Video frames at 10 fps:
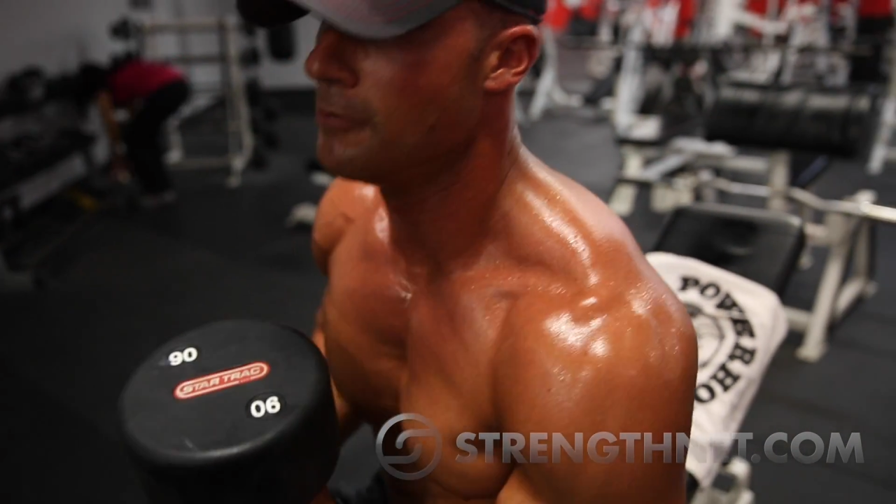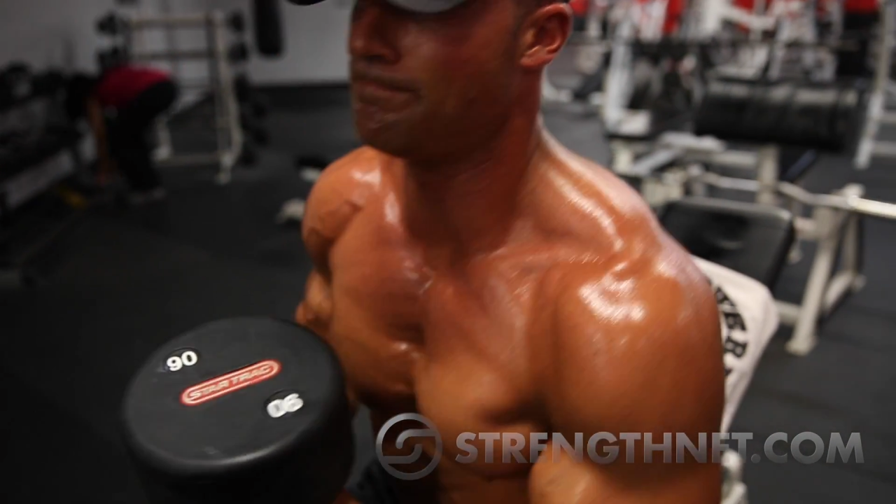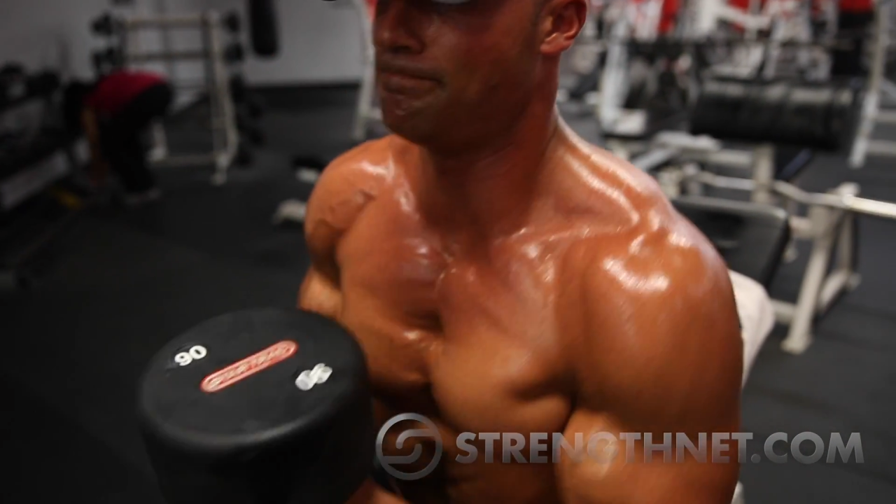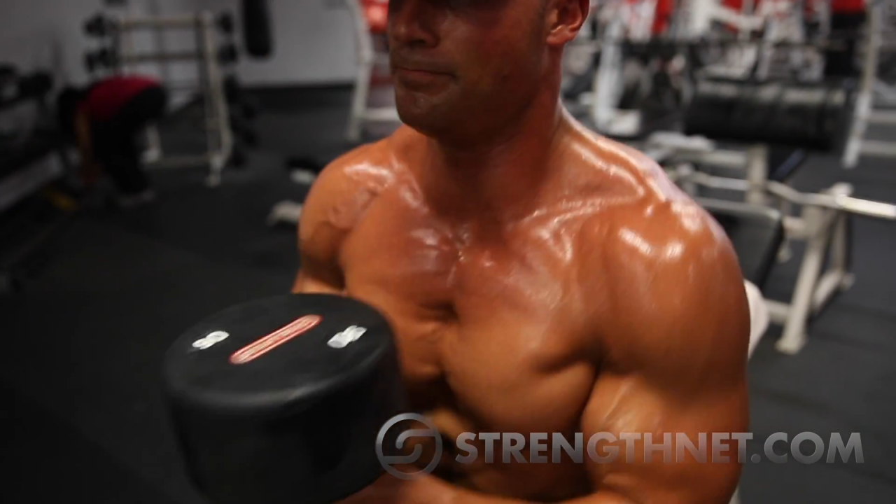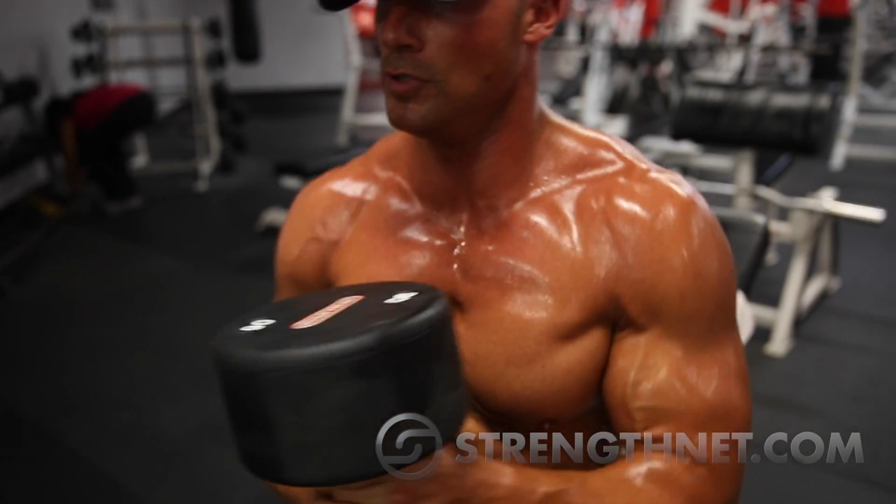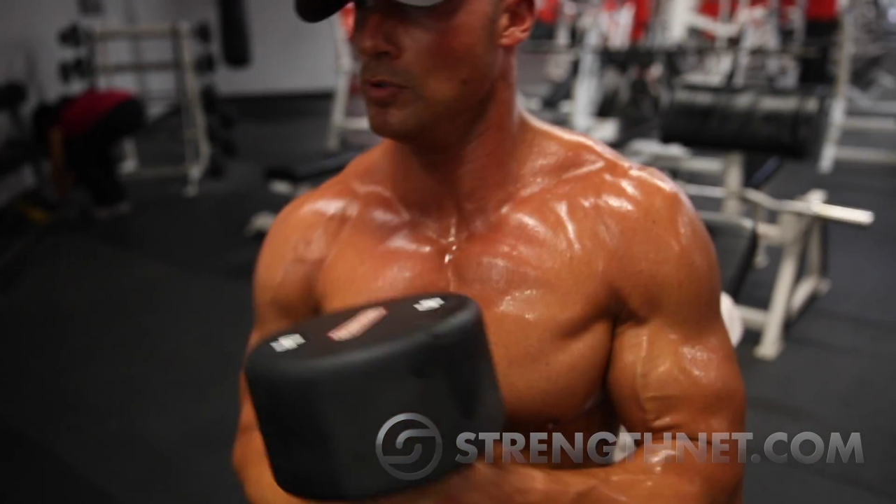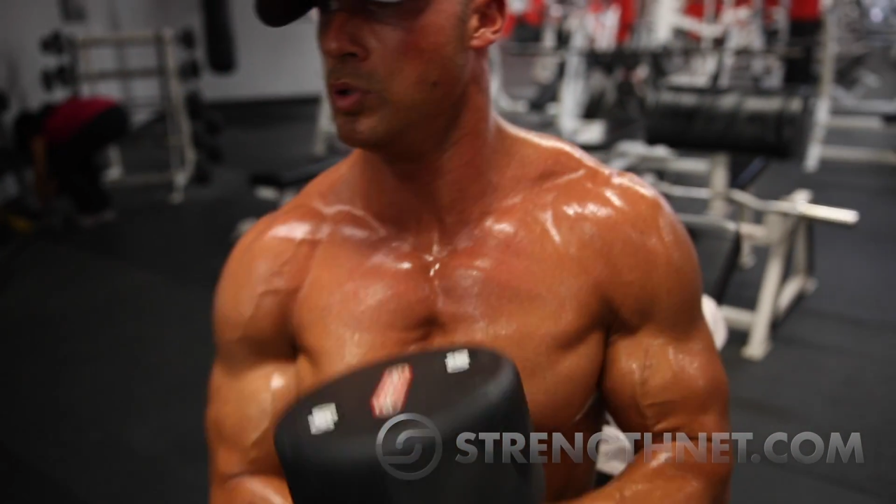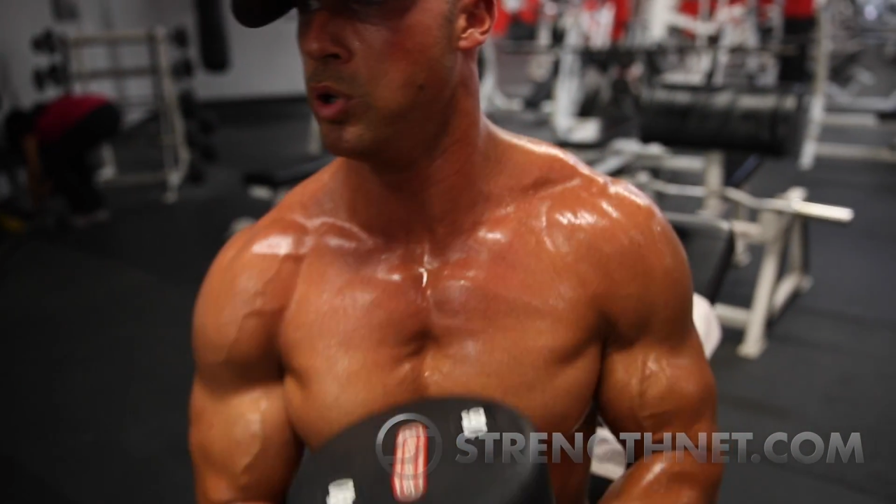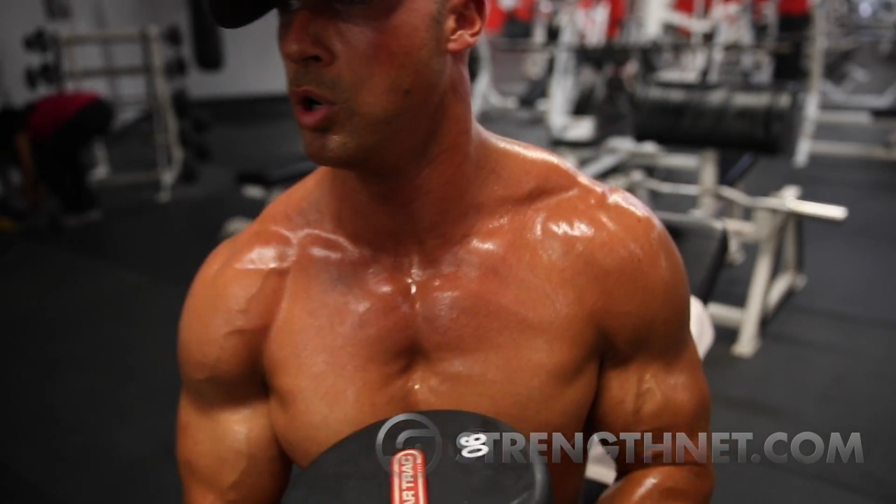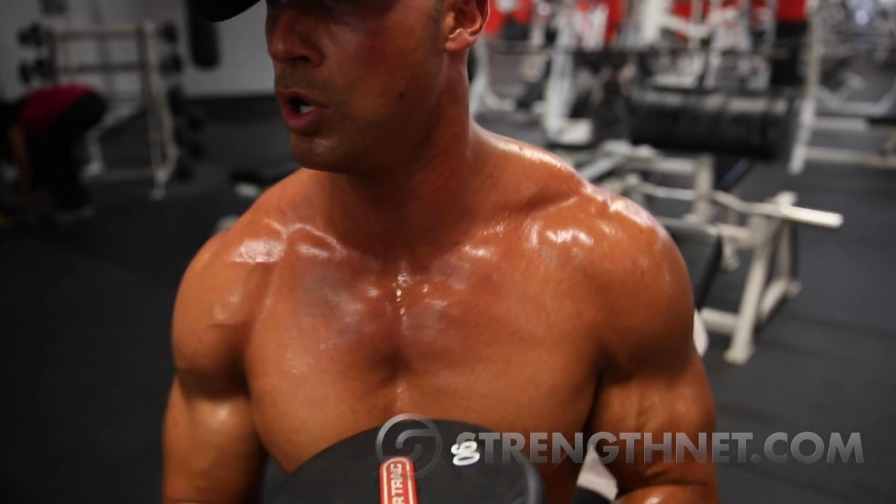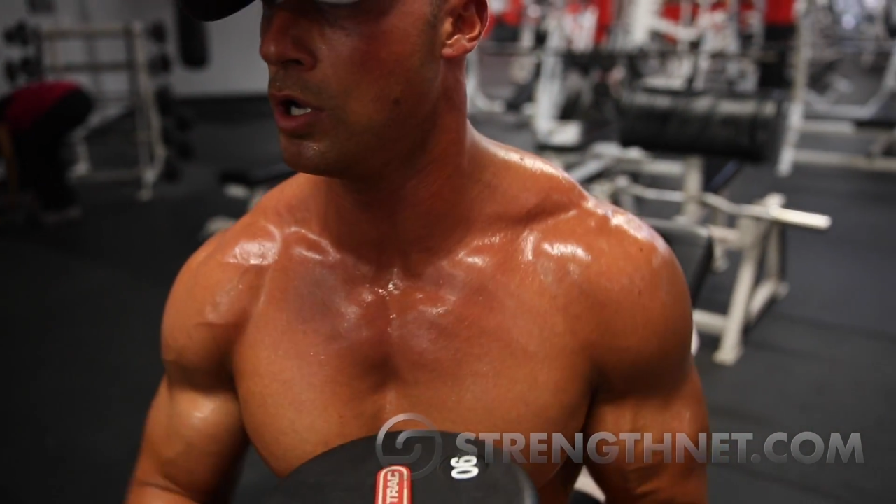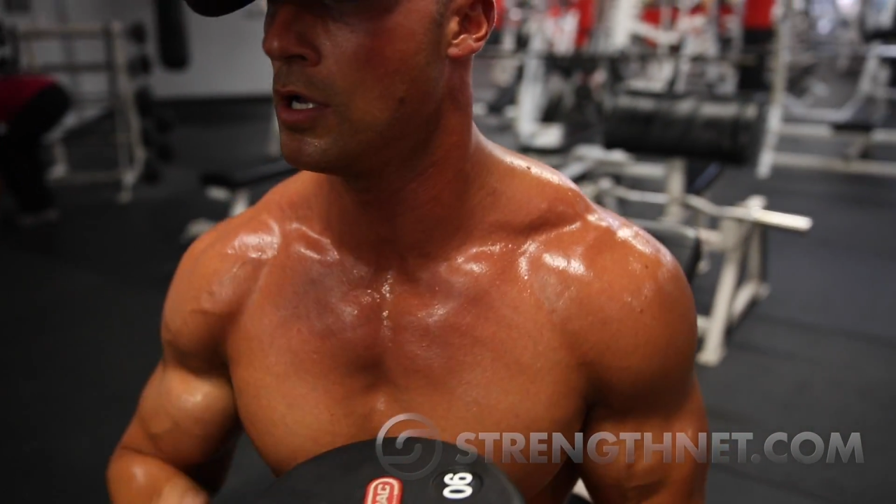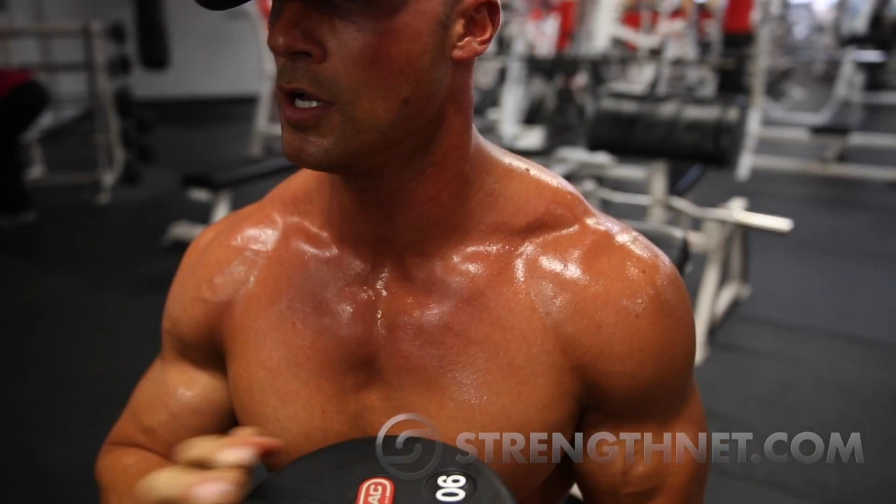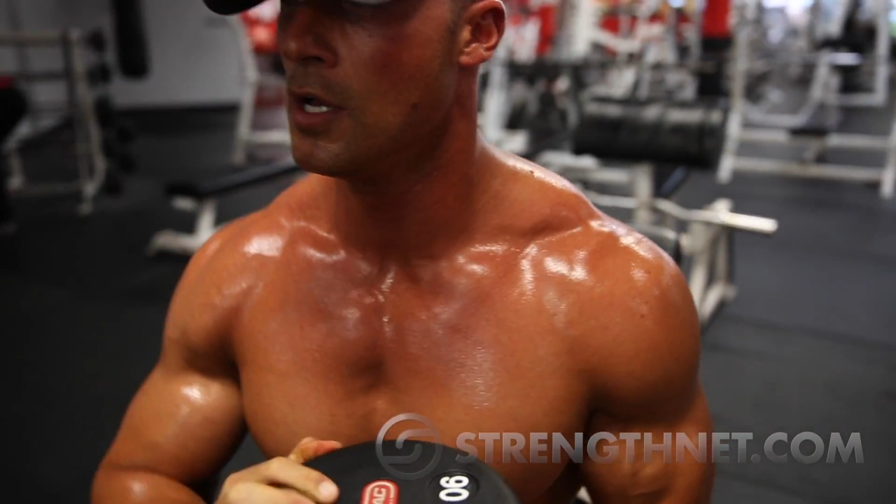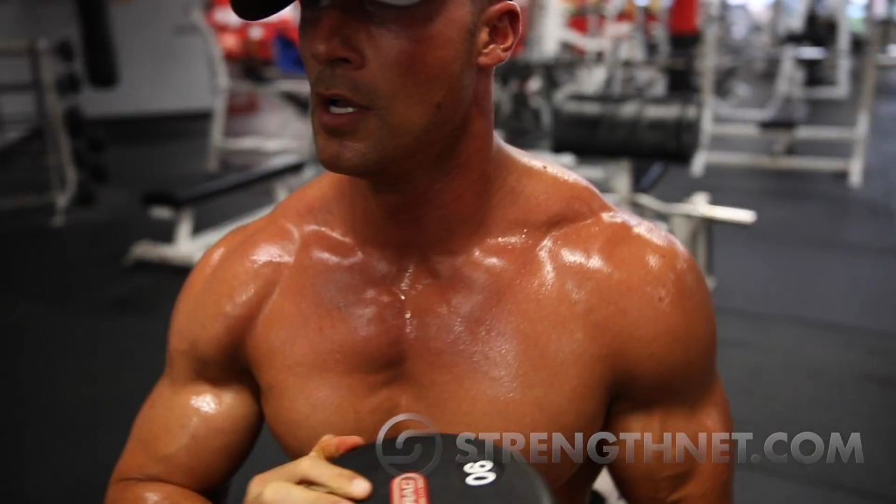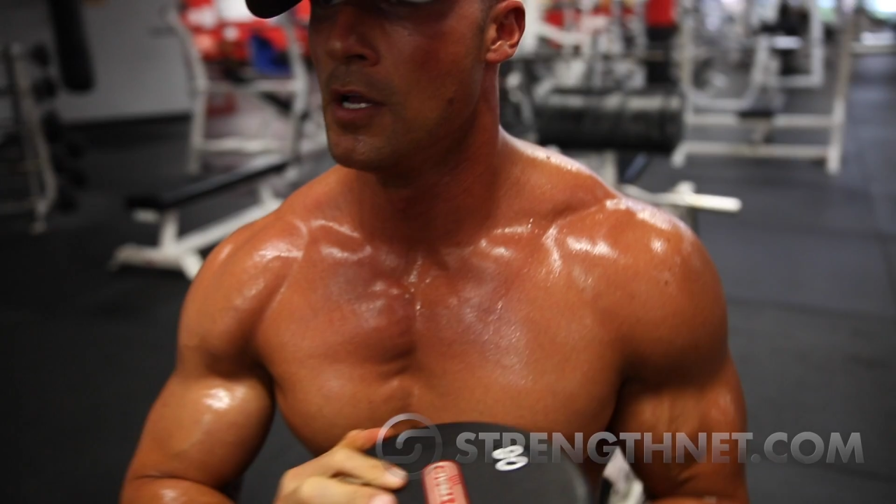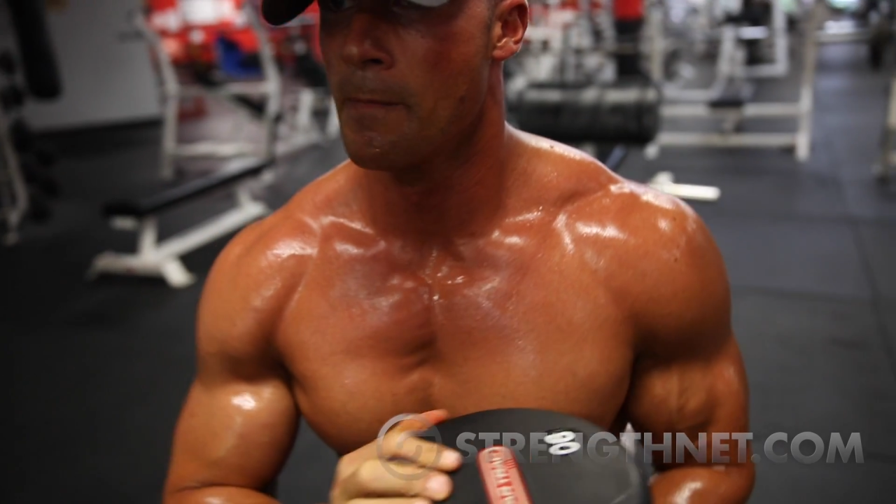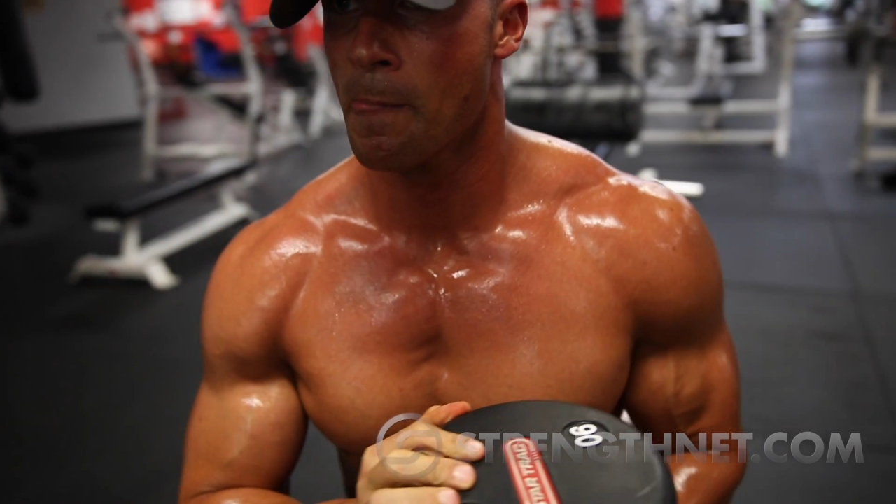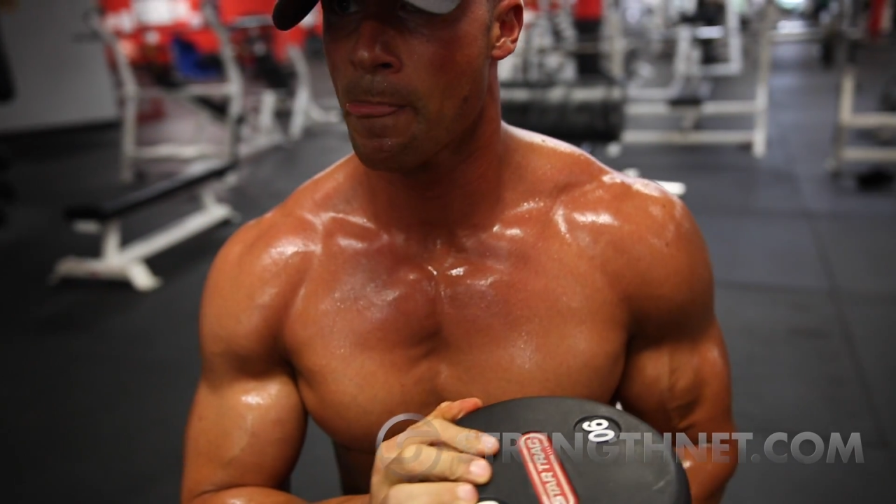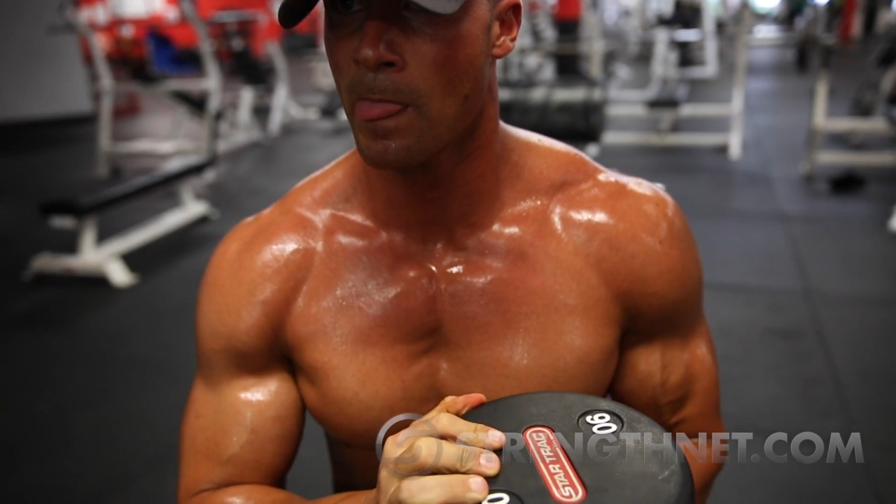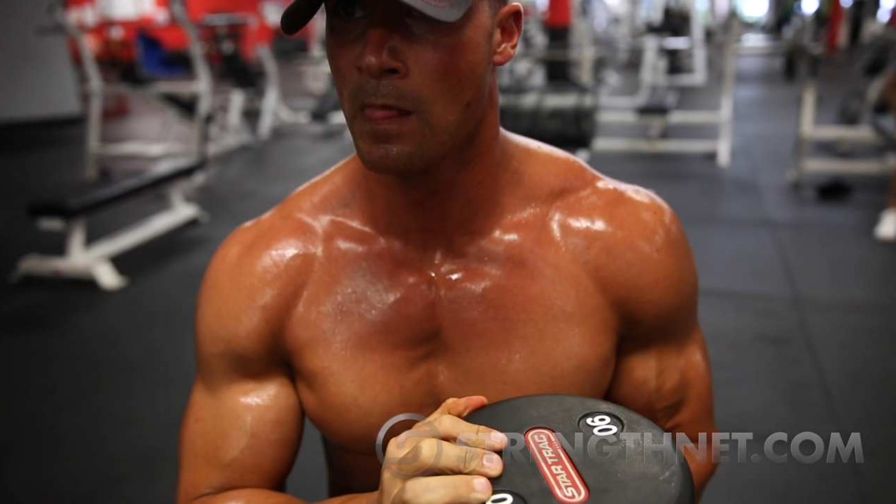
interested in the business. So